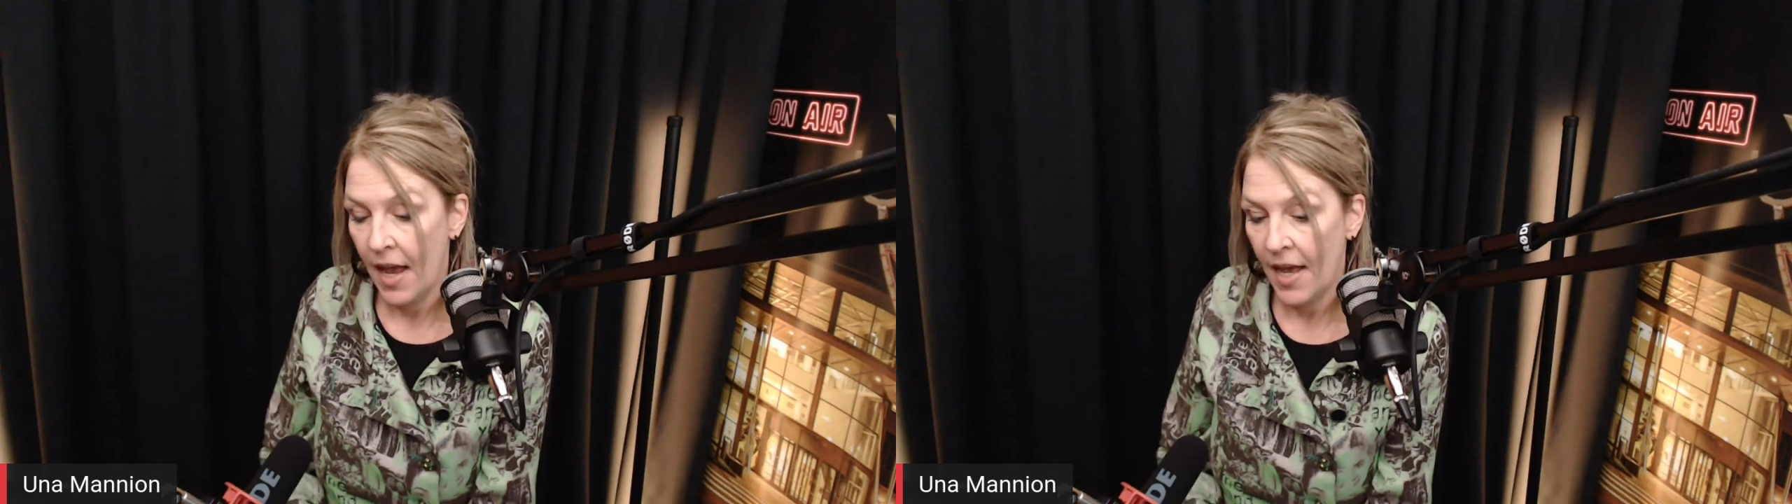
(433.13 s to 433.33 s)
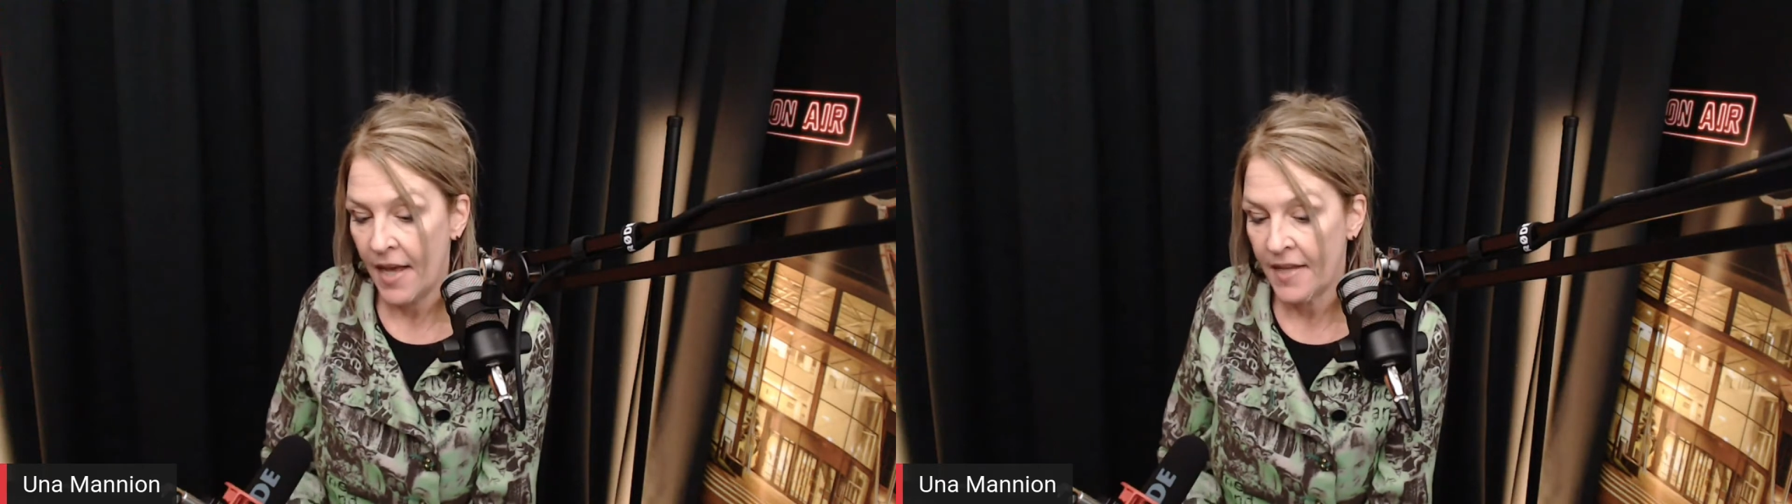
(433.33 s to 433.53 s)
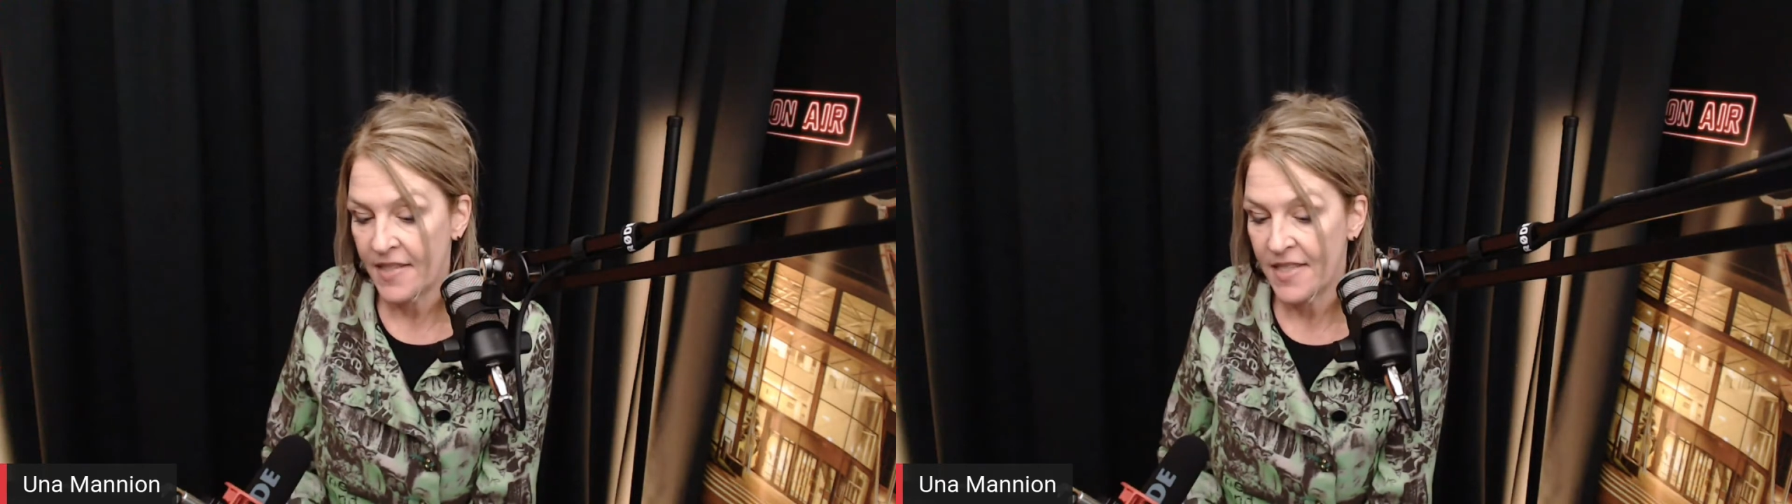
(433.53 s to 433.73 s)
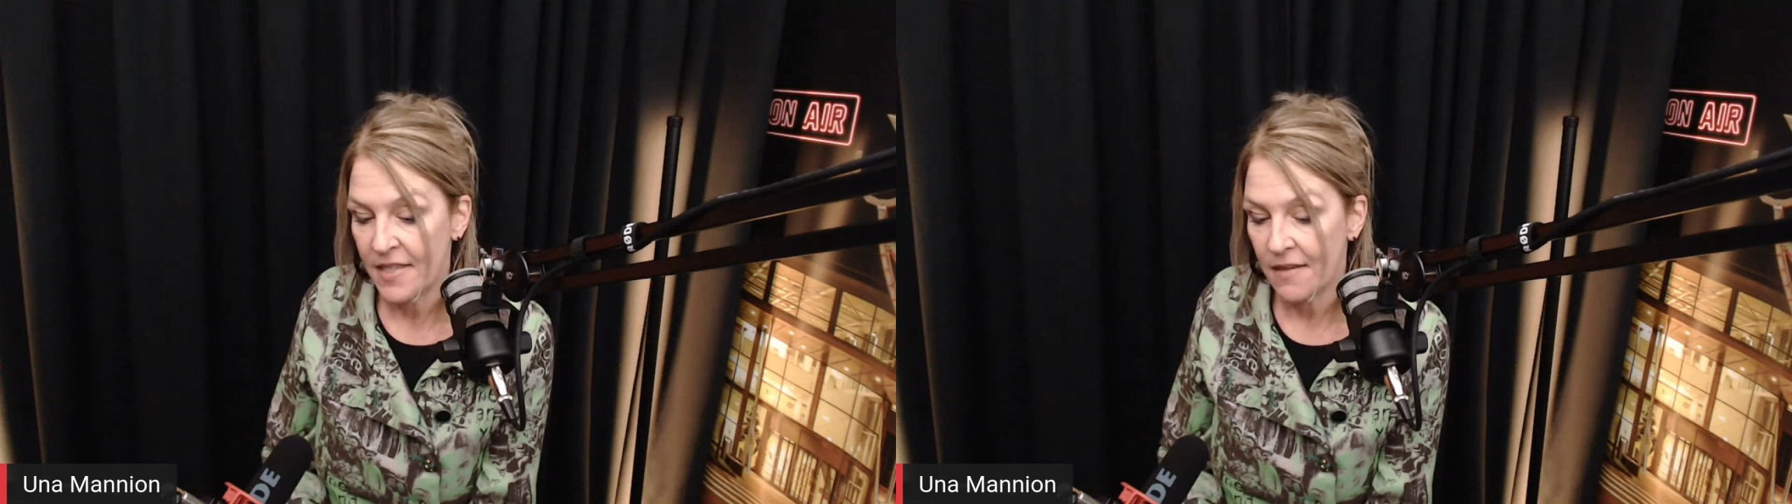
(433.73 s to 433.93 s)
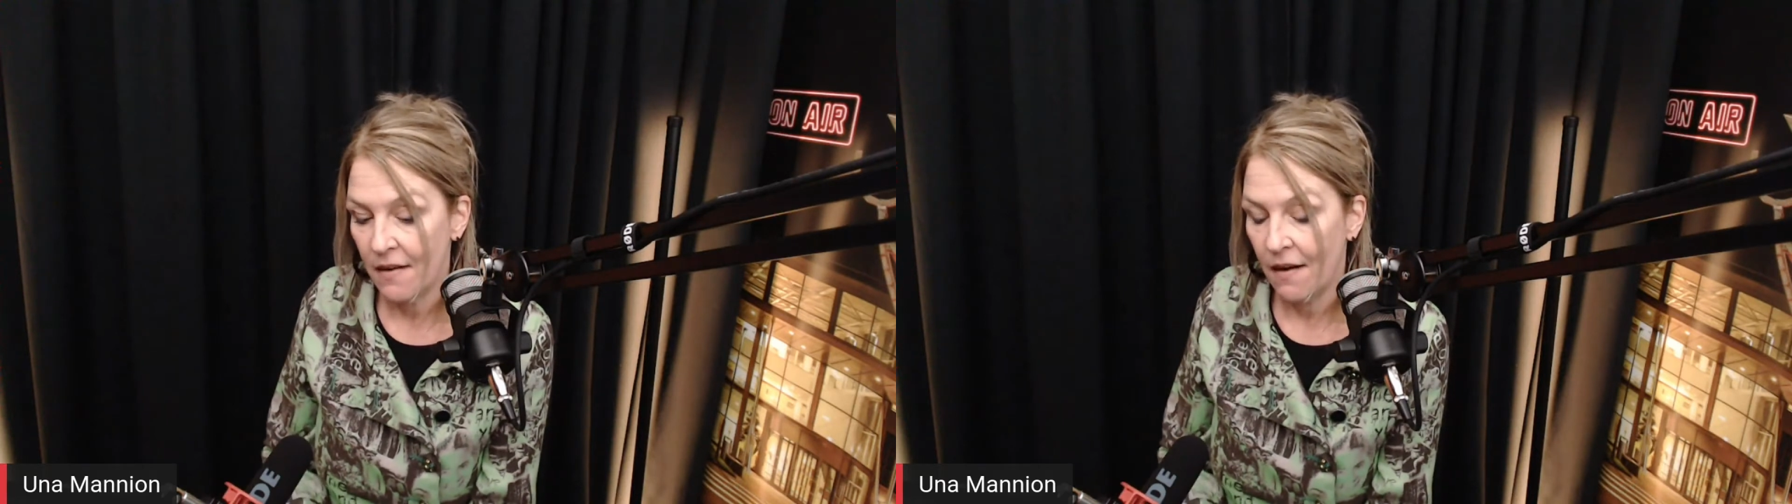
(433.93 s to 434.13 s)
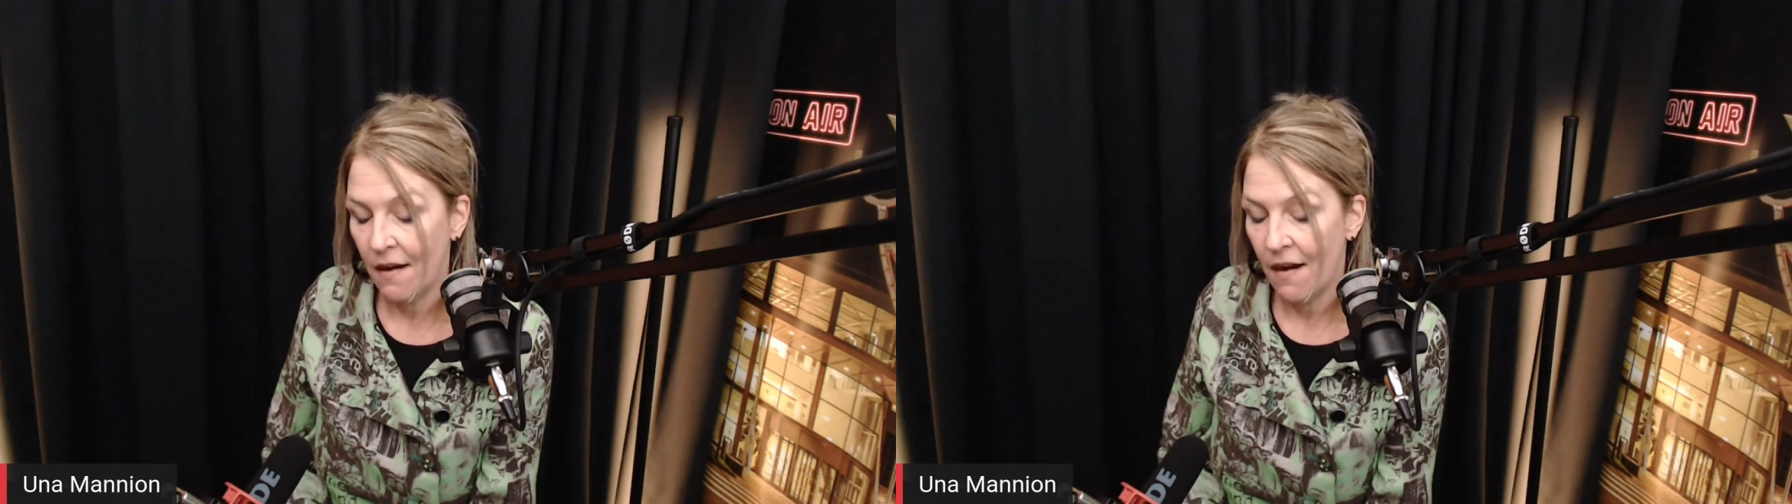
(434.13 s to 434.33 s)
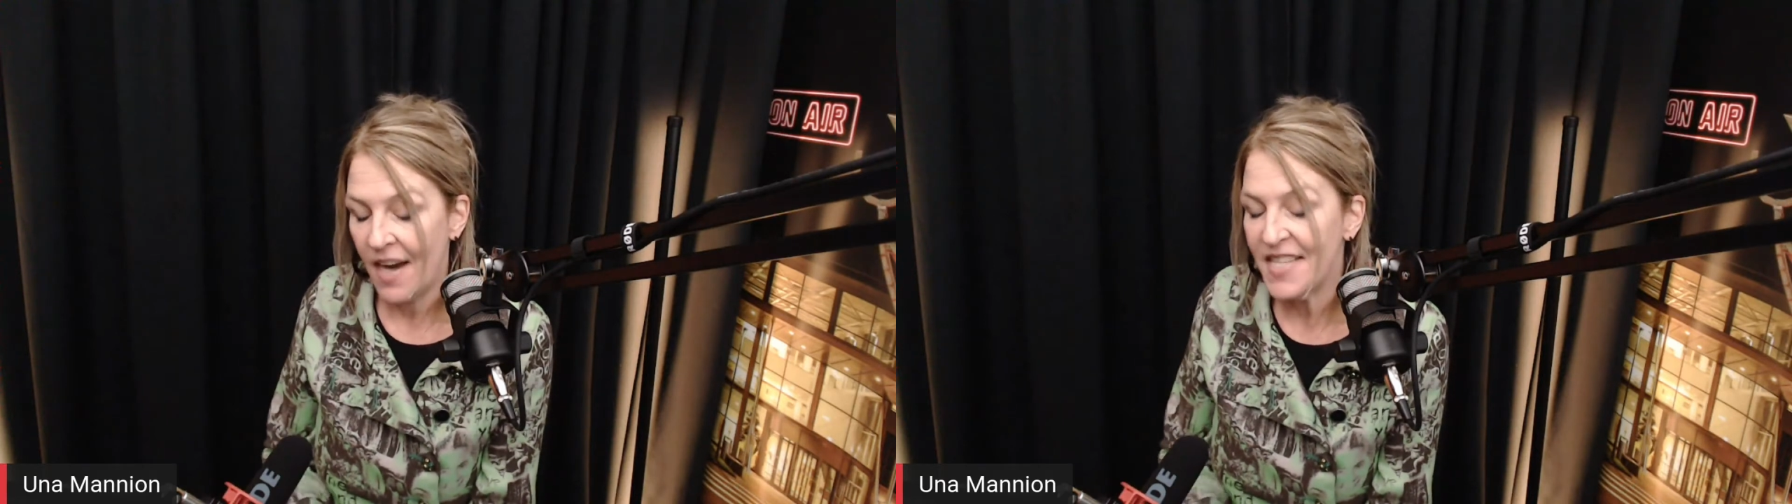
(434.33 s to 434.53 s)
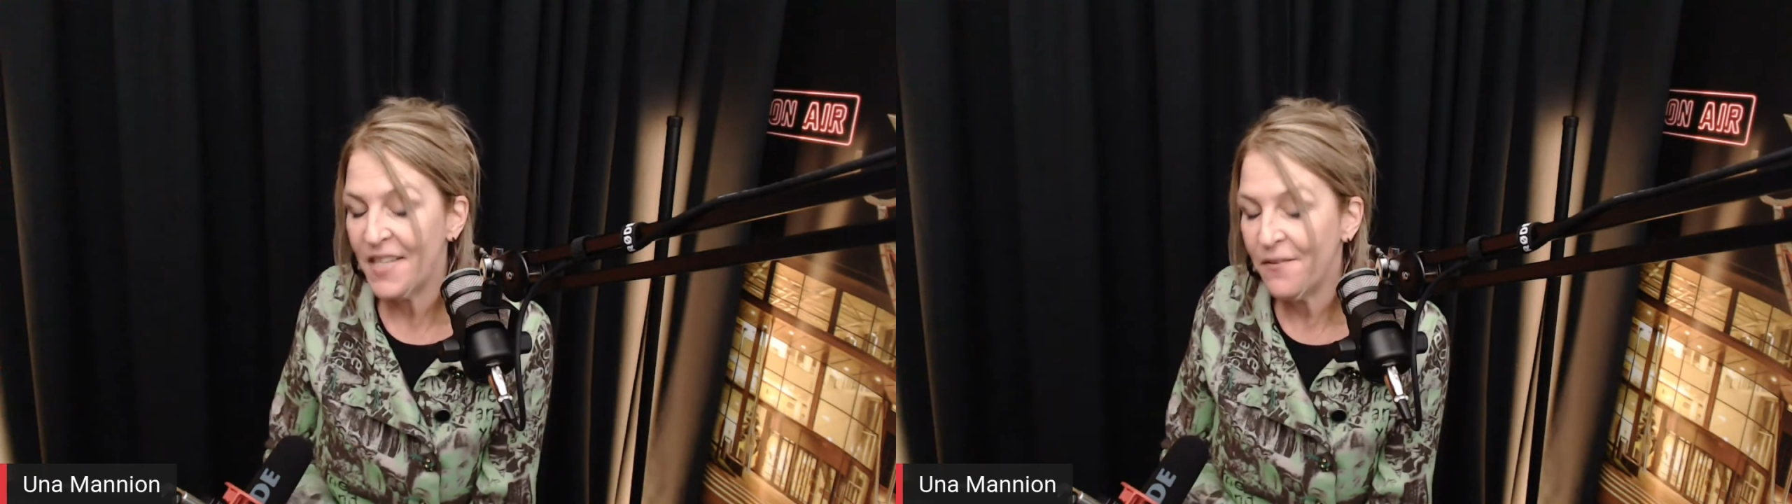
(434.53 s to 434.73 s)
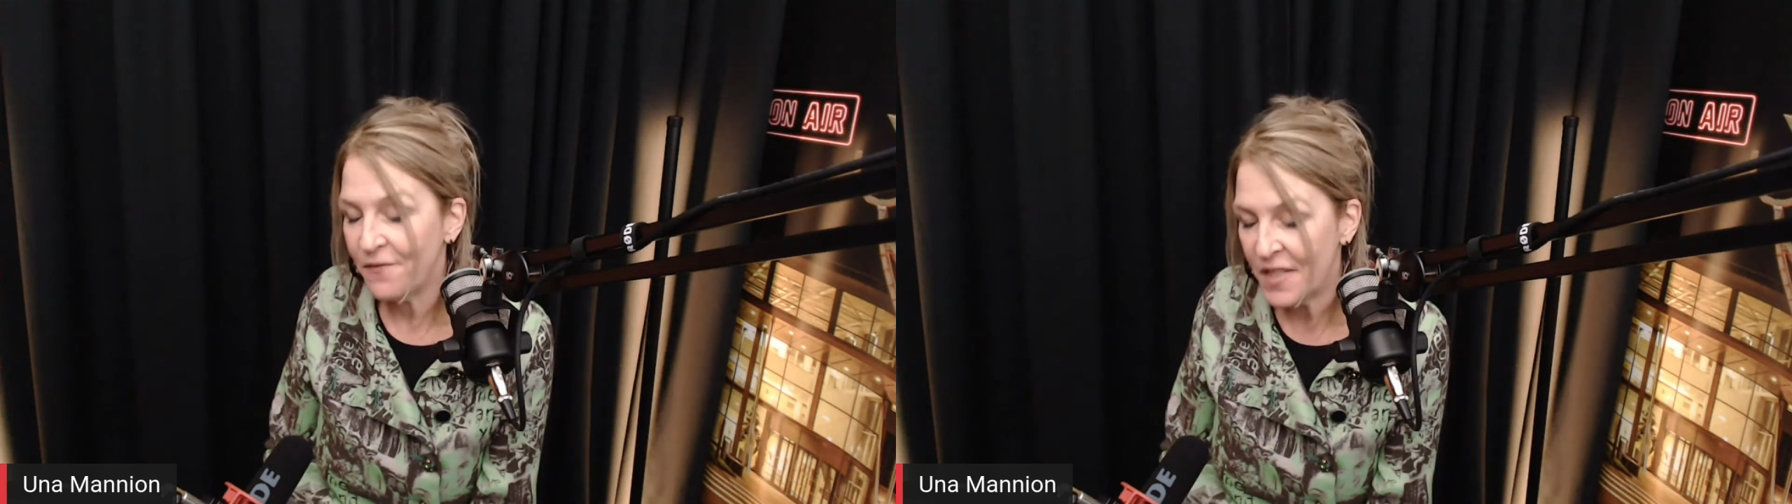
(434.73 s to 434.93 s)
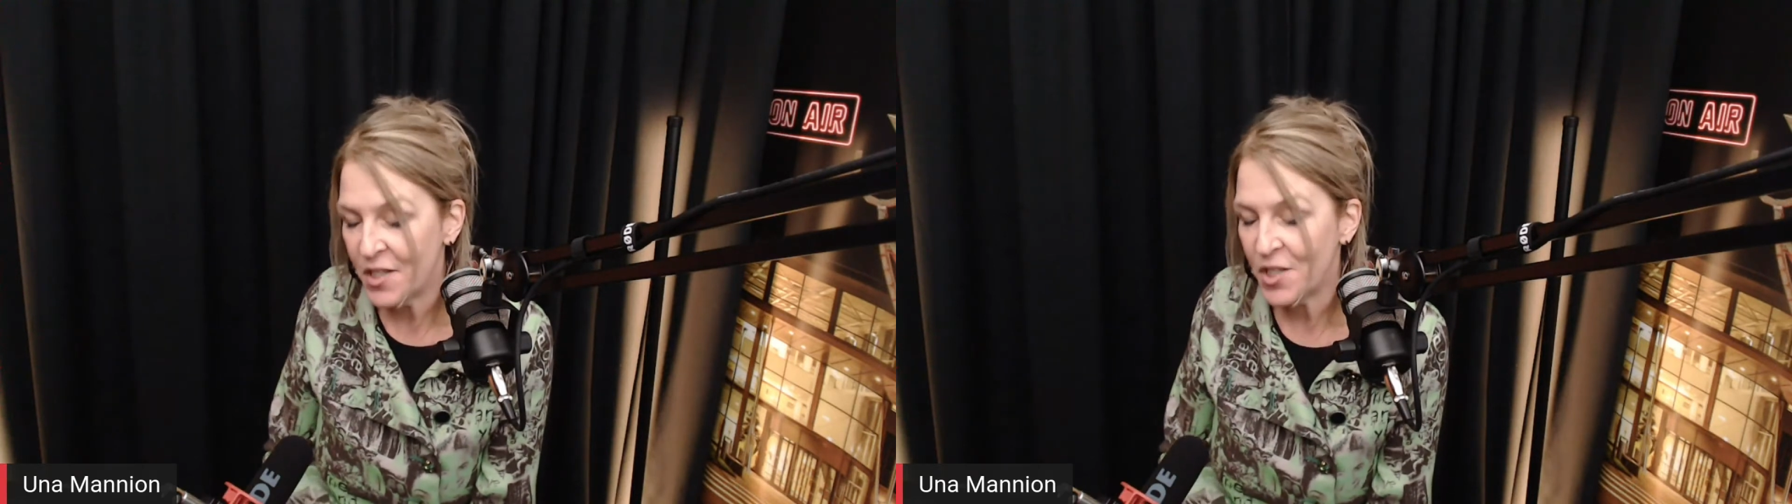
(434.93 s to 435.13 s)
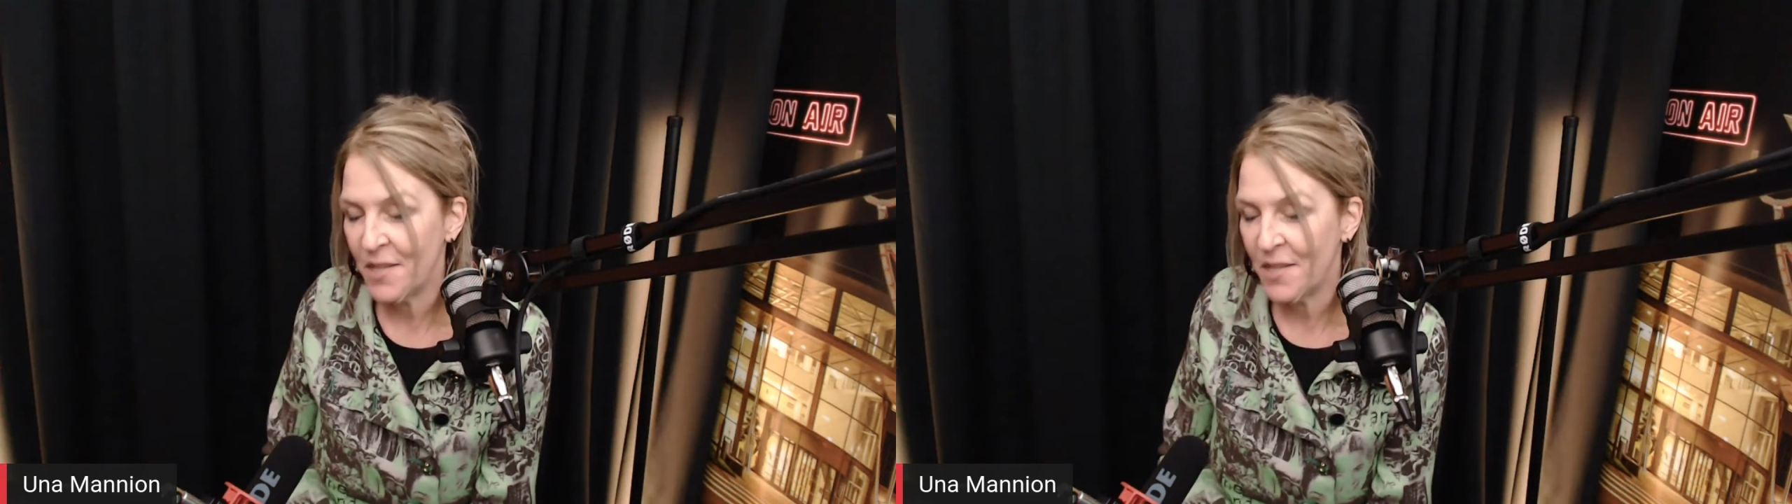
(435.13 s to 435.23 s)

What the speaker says: and I didn't finish